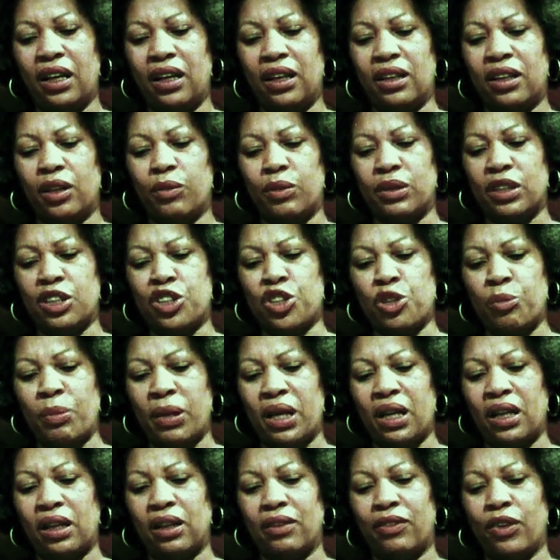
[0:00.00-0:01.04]
There was a
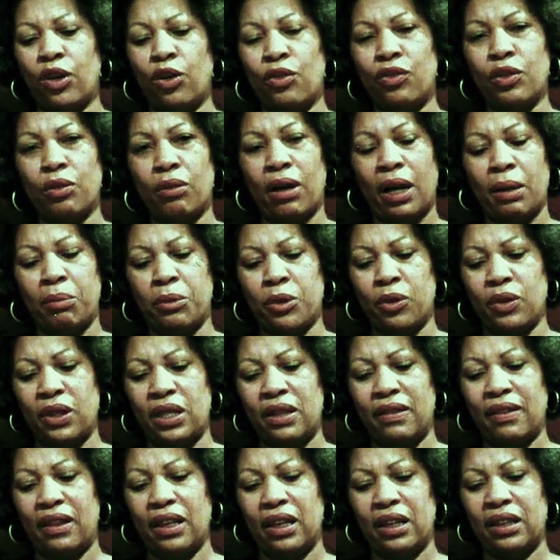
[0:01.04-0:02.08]
smell of overripe green
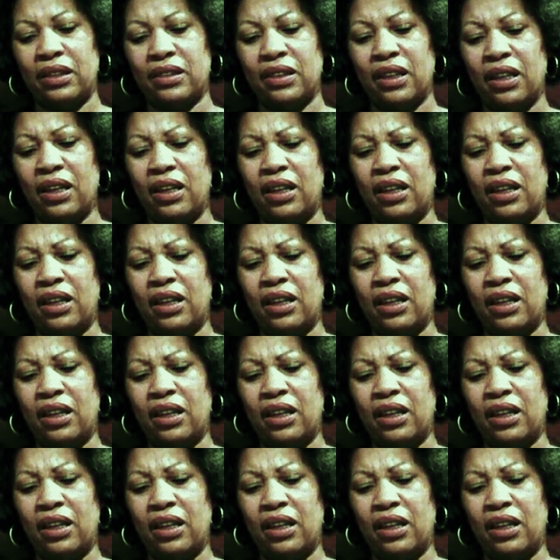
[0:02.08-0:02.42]
things,